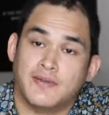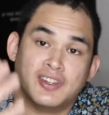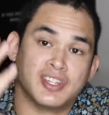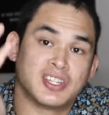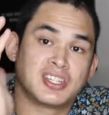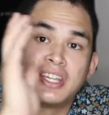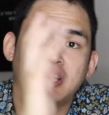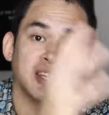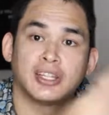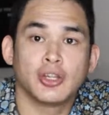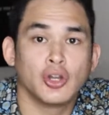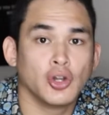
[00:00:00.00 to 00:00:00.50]

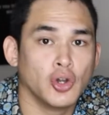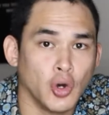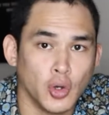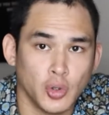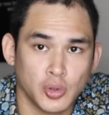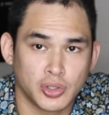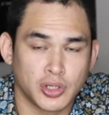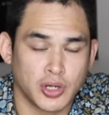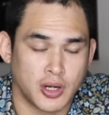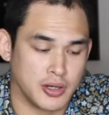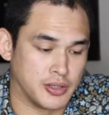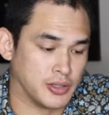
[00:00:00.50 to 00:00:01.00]
Just get the
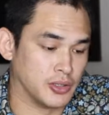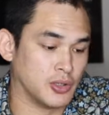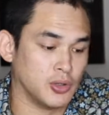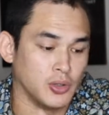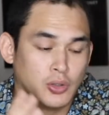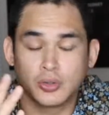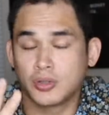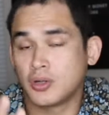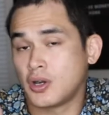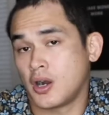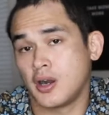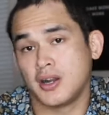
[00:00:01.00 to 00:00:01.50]
gold card. The
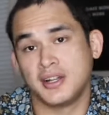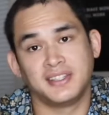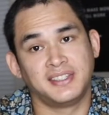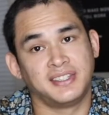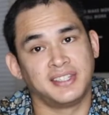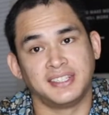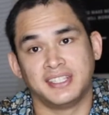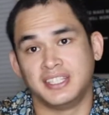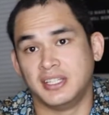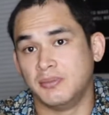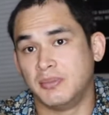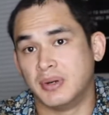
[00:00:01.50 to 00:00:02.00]
gold card is
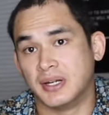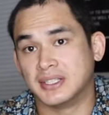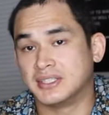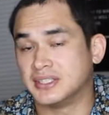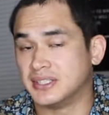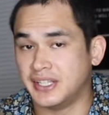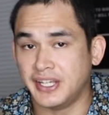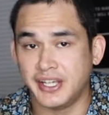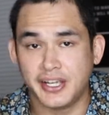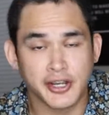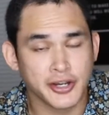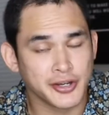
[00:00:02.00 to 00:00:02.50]
$60
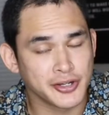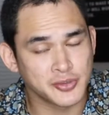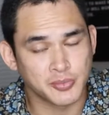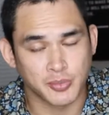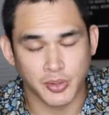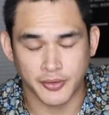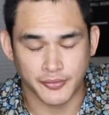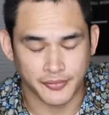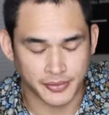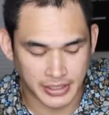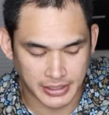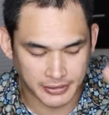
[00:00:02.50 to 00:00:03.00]
a year. It's
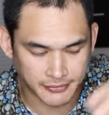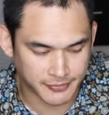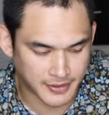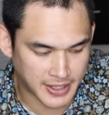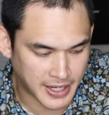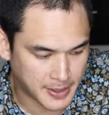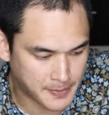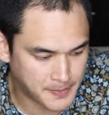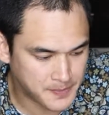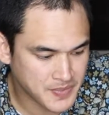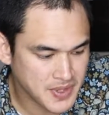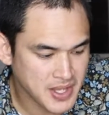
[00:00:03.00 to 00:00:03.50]
perfectly
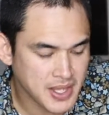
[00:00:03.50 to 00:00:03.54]
fine.